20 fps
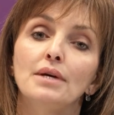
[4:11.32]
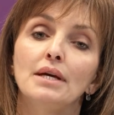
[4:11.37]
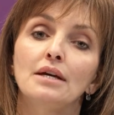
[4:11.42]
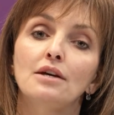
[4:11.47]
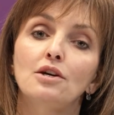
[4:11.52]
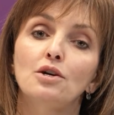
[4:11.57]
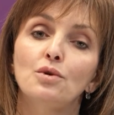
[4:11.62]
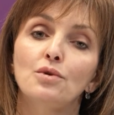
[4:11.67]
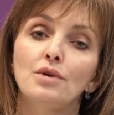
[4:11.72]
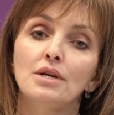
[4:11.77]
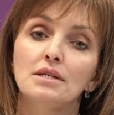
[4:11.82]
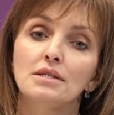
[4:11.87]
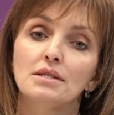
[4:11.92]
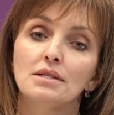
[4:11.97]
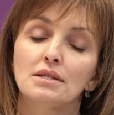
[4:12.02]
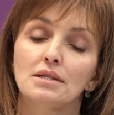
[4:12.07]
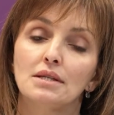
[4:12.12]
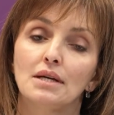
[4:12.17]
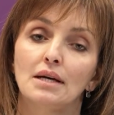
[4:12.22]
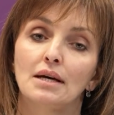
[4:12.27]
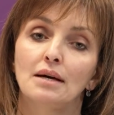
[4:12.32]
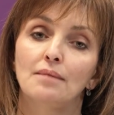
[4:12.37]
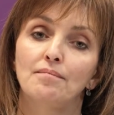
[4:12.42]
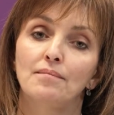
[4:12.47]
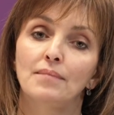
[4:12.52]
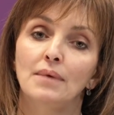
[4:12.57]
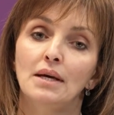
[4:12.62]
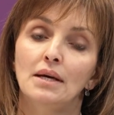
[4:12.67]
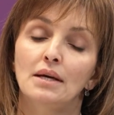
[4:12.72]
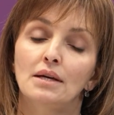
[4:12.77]
increase
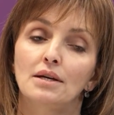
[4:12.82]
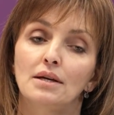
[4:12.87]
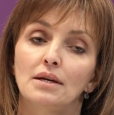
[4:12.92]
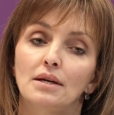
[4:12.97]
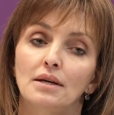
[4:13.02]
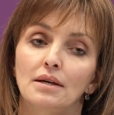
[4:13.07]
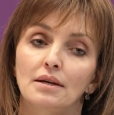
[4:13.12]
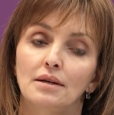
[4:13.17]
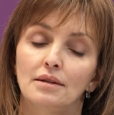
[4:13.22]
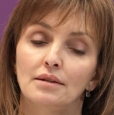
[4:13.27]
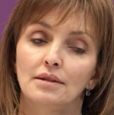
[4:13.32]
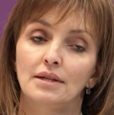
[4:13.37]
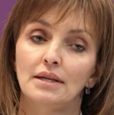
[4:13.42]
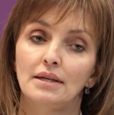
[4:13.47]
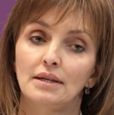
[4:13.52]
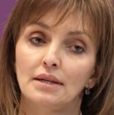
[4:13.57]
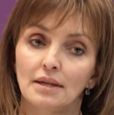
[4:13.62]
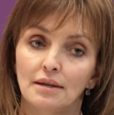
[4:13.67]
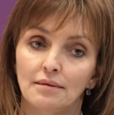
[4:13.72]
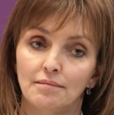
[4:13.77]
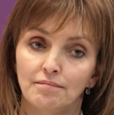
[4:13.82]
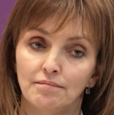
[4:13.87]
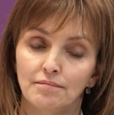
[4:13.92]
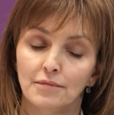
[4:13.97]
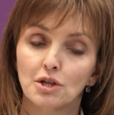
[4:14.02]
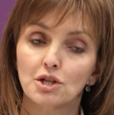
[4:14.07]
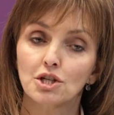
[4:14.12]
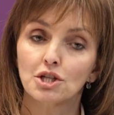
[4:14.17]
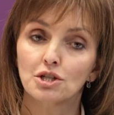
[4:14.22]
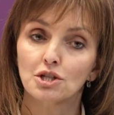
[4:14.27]
the
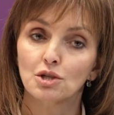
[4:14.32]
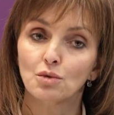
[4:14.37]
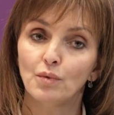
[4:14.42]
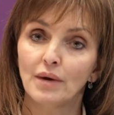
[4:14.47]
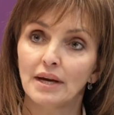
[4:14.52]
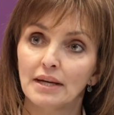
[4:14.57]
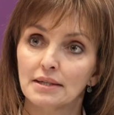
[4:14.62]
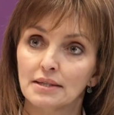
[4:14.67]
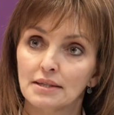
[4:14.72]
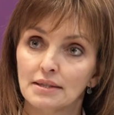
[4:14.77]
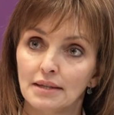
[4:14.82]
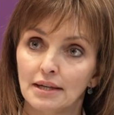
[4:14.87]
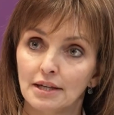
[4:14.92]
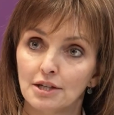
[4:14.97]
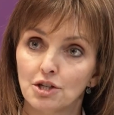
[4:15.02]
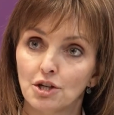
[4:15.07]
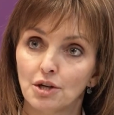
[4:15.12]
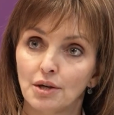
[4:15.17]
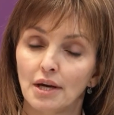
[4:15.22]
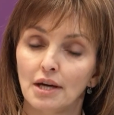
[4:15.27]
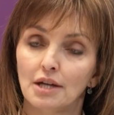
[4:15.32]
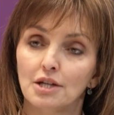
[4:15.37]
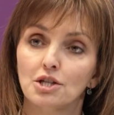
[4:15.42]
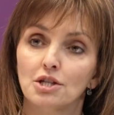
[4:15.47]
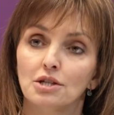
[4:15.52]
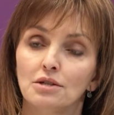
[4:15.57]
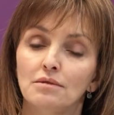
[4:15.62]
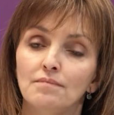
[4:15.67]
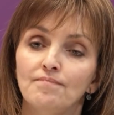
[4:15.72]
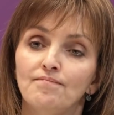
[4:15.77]
merchant awareness and
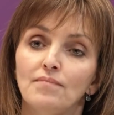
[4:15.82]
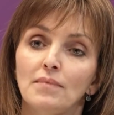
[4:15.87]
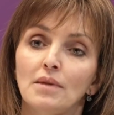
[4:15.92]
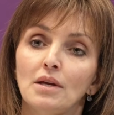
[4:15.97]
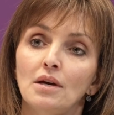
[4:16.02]
education.